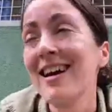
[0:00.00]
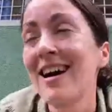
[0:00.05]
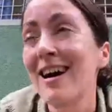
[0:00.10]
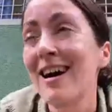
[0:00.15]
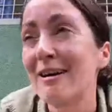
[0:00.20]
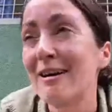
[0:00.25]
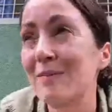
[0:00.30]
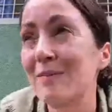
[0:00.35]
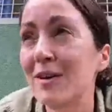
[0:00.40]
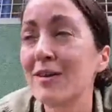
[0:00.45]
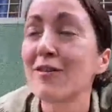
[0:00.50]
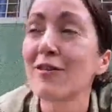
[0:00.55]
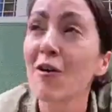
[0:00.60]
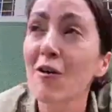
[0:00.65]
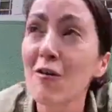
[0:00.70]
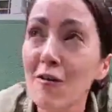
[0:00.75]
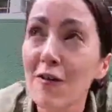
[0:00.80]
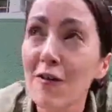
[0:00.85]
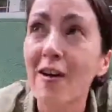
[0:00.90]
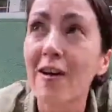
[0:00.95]
Um, and so
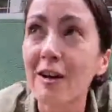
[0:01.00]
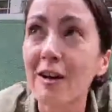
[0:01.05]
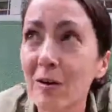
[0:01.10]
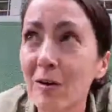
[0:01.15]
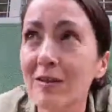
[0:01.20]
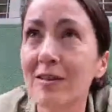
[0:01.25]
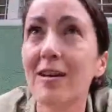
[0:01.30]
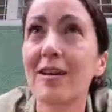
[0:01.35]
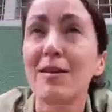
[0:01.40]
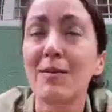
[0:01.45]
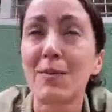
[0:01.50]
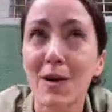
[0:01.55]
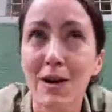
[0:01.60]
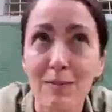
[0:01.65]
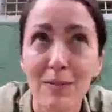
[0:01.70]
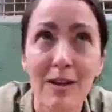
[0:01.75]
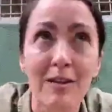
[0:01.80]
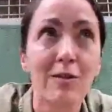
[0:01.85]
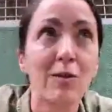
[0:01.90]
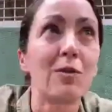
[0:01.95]
far, it looks like the
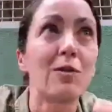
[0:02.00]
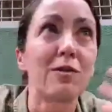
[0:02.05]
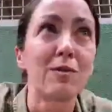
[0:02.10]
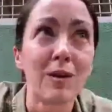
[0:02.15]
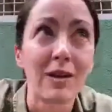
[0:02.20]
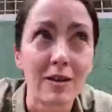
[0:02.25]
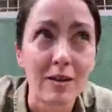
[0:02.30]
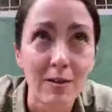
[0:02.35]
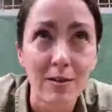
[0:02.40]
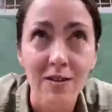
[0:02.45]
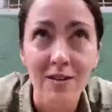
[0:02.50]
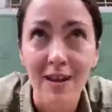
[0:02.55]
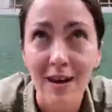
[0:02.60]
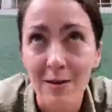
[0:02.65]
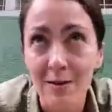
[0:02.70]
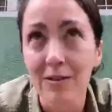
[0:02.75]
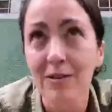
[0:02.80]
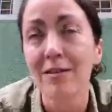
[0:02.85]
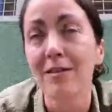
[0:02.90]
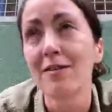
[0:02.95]
primate tools being used
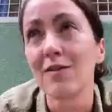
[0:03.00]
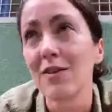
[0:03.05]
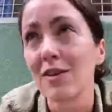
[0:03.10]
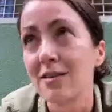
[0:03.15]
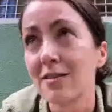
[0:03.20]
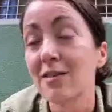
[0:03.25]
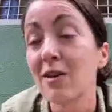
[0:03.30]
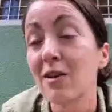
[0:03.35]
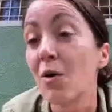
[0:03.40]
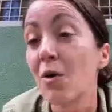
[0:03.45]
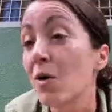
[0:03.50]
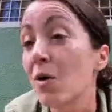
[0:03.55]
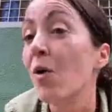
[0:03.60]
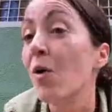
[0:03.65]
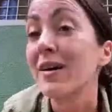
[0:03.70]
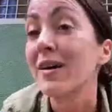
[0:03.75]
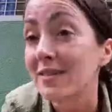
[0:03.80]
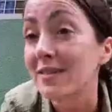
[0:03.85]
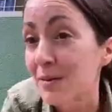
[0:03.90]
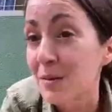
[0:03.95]
thousands of years ago are
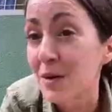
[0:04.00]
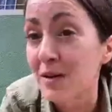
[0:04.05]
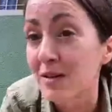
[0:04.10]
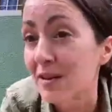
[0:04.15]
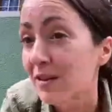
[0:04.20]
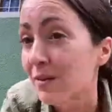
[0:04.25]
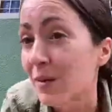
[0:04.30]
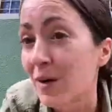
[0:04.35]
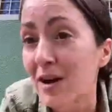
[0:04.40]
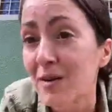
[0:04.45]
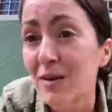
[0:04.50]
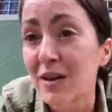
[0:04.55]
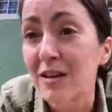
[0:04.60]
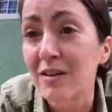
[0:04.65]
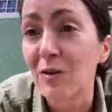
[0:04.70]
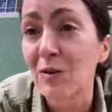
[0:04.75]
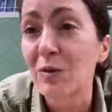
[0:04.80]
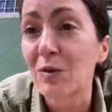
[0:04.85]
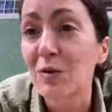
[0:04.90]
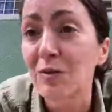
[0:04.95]
quite similar to the primate
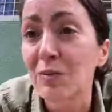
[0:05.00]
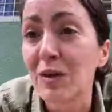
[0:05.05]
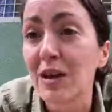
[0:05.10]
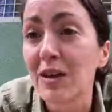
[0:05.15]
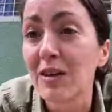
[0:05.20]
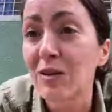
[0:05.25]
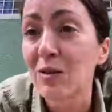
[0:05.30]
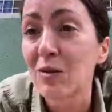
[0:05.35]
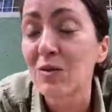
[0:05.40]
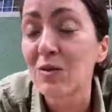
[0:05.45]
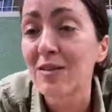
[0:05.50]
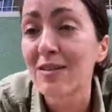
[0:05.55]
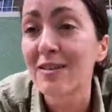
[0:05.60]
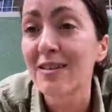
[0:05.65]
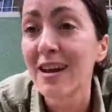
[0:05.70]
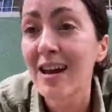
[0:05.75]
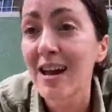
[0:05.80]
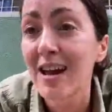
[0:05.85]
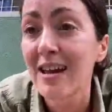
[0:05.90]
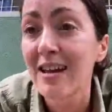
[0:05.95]
tools being used
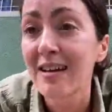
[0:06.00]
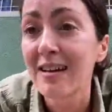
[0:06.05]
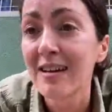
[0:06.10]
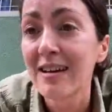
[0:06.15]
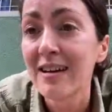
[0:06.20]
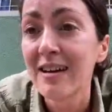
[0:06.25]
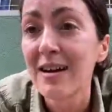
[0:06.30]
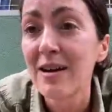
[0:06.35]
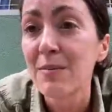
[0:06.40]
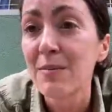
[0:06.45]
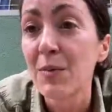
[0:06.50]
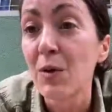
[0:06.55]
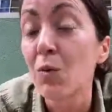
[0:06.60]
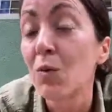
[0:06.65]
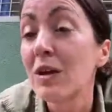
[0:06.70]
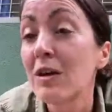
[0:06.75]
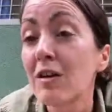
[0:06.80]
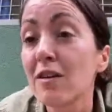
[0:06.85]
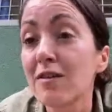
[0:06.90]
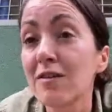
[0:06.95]
today. But we
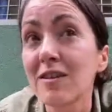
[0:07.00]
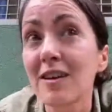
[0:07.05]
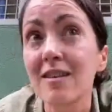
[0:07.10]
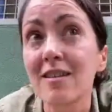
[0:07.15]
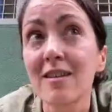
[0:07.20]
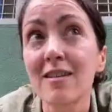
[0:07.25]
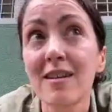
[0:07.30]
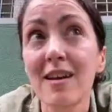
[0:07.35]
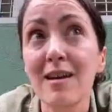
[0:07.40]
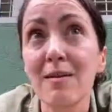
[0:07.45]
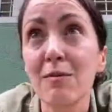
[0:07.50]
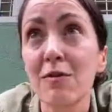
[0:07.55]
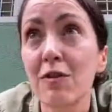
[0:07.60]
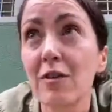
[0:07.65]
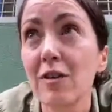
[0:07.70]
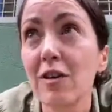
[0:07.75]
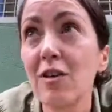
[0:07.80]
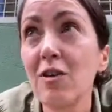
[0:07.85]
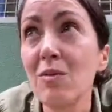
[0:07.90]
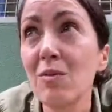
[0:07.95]
could have said the same for
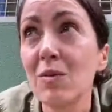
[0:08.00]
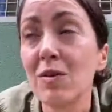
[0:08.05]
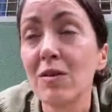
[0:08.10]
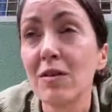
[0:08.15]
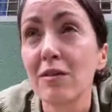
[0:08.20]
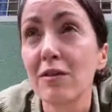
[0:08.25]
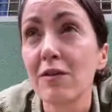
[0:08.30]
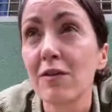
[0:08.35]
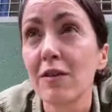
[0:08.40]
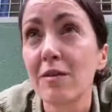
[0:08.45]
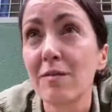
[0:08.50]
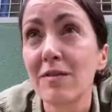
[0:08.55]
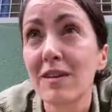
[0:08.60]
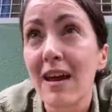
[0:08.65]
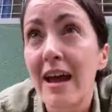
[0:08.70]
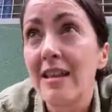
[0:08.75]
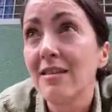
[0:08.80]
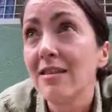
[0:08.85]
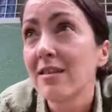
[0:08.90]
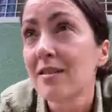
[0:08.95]
humans for
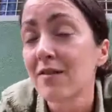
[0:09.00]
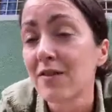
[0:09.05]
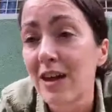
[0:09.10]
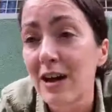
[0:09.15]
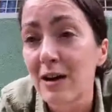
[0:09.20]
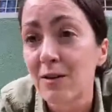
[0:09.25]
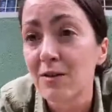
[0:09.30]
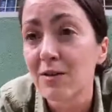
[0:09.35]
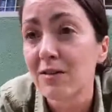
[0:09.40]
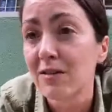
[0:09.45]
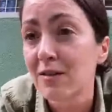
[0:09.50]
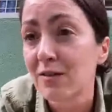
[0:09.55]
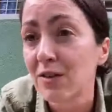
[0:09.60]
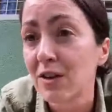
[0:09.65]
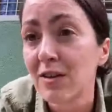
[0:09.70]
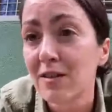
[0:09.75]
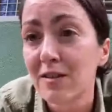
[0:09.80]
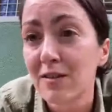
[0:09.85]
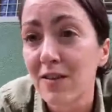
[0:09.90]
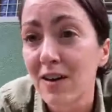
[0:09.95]
tens of thousands of
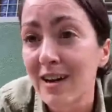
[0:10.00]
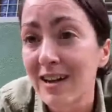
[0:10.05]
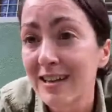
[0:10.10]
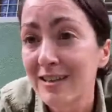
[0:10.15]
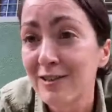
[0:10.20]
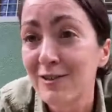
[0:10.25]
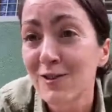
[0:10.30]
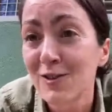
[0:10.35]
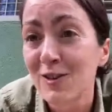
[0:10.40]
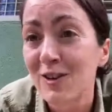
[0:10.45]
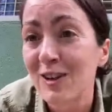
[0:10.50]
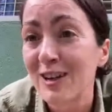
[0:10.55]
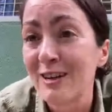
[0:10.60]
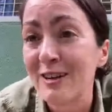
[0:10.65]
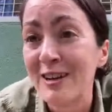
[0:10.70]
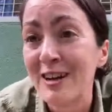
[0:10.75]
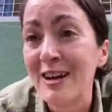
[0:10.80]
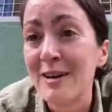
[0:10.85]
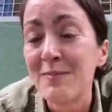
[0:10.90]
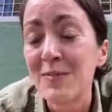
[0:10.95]
years of our history.
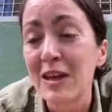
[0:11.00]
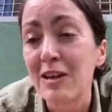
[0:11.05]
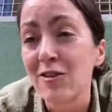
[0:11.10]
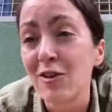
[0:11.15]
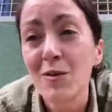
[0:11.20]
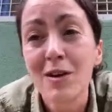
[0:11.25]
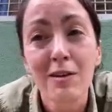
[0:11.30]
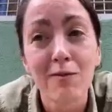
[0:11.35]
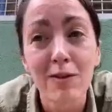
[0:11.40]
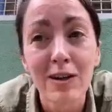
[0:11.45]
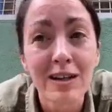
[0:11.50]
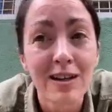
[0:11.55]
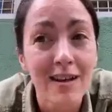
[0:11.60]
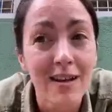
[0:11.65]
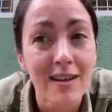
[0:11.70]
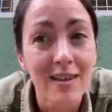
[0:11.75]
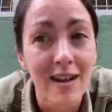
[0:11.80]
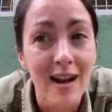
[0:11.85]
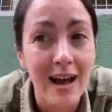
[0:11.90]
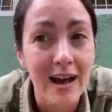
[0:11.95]
It's only really
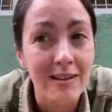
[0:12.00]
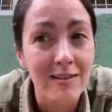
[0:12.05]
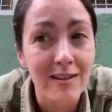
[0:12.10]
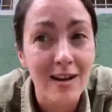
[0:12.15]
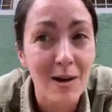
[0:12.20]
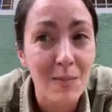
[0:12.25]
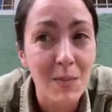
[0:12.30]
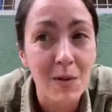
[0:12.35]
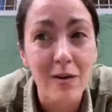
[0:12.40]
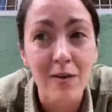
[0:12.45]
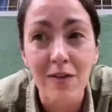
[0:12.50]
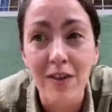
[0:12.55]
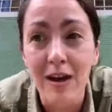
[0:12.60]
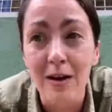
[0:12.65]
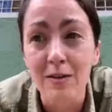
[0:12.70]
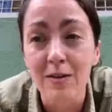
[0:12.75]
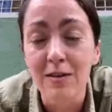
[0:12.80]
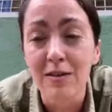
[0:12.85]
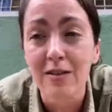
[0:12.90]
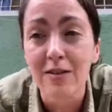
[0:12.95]
in the last couple of
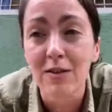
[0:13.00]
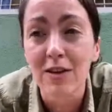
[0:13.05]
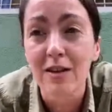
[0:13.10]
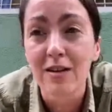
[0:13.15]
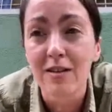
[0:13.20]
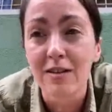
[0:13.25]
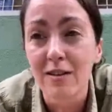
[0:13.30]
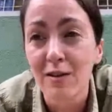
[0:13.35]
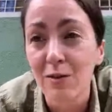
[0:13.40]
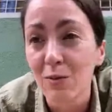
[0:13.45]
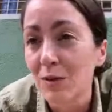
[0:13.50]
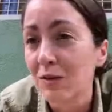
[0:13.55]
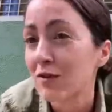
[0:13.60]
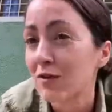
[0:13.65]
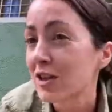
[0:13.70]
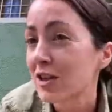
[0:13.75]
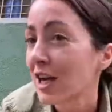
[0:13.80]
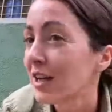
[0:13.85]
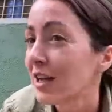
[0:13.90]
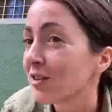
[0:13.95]
thousands of years that we've
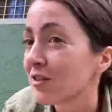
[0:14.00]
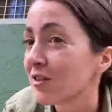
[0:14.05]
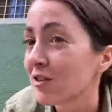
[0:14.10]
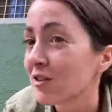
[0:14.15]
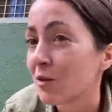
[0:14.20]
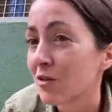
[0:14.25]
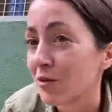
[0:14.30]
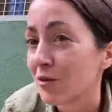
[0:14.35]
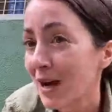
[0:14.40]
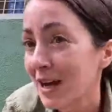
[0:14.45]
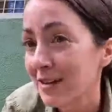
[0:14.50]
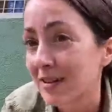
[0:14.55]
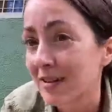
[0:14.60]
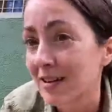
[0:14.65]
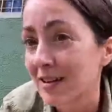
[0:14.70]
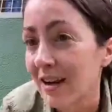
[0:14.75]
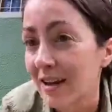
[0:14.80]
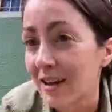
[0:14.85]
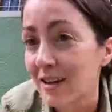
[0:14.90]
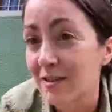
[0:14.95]
changed so
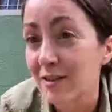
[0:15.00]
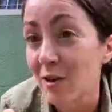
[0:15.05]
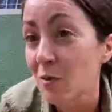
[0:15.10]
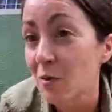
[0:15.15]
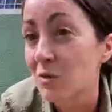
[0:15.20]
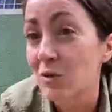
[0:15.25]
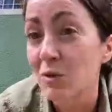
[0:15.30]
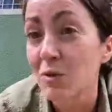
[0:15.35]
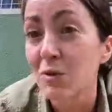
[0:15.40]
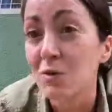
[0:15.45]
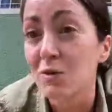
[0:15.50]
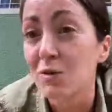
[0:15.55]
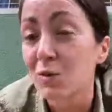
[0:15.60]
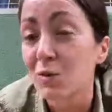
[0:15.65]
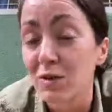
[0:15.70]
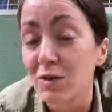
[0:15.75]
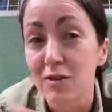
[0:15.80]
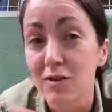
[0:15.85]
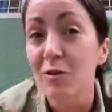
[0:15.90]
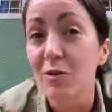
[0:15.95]
dramatically. Stone tools were
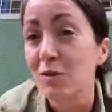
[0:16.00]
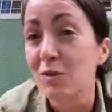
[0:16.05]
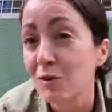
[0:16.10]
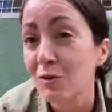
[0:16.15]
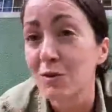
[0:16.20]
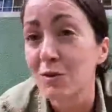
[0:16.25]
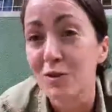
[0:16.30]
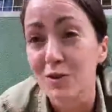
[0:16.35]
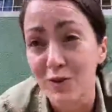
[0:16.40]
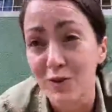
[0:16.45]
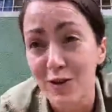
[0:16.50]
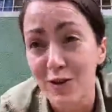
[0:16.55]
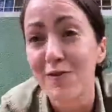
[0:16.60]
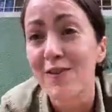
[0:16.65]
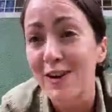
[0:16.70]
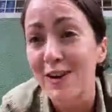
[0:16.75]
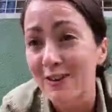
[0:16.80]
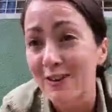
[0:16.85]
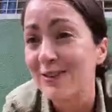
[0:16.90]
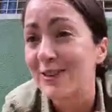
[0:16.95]
stone tools for a
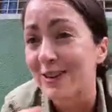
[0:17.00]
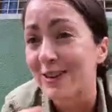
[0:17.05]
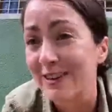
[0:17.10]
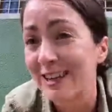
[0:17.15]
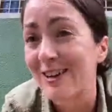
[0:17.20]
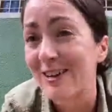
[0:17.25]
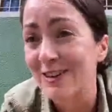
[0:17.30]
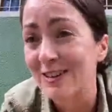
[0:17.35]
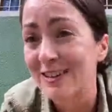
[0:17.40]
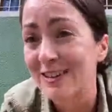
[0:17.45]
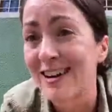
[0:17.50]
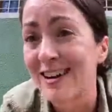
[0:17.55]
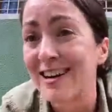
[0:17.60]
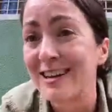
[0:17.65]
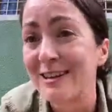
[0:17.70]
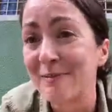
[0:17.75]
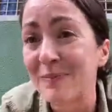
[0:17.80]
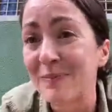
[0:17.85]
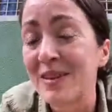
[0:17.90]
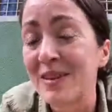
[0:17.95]
very, very long
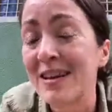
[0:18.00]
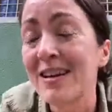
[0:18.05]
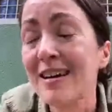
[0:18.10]
time.